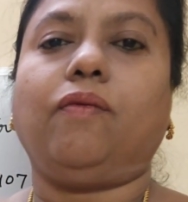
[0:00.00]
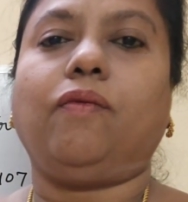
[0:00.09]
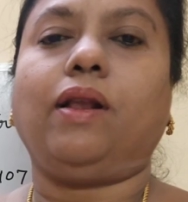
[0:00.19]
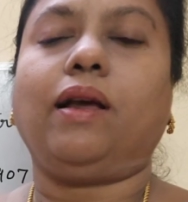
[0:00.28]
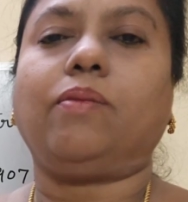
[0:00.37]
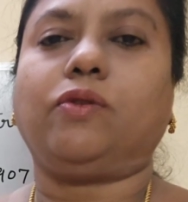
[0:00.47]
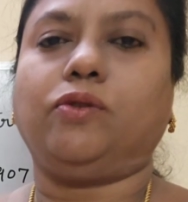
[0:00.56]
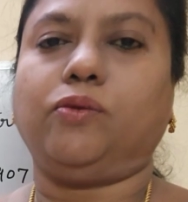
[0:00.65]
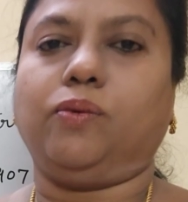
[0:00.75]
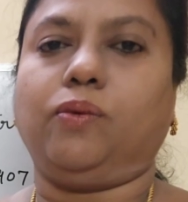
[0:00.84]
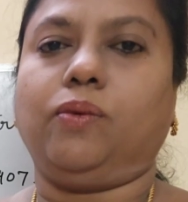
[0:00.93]
Wilhelm
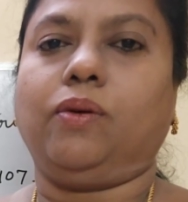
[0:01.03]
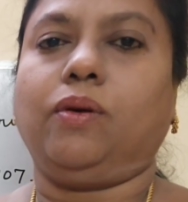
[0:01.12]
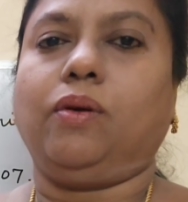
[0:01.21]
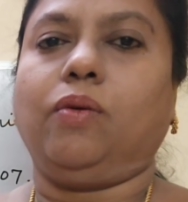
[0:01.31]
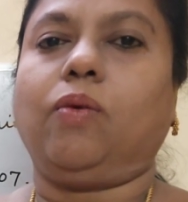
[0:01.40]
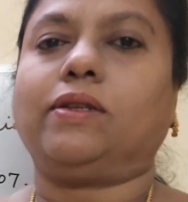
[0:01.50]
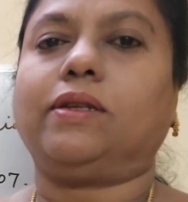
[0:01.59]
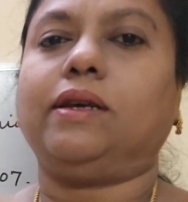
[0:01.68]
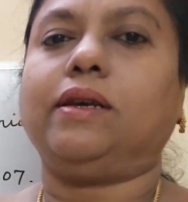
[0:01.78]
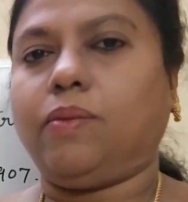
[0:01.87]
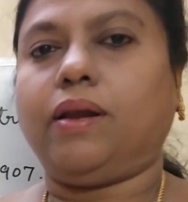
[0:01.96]
II was
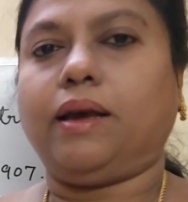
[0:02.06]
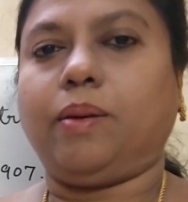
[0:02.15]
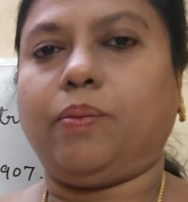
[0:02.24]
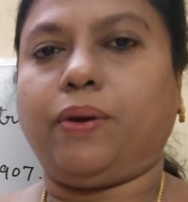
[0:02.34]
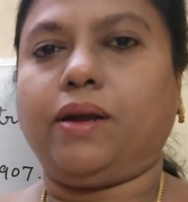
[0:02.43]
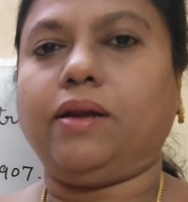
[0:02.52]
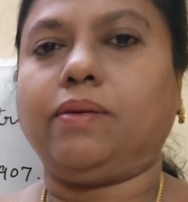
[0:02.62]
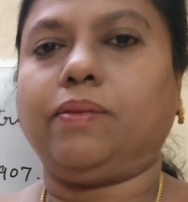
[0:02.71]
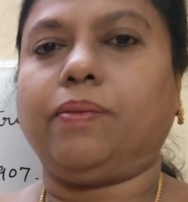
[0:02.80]
the German Emperor,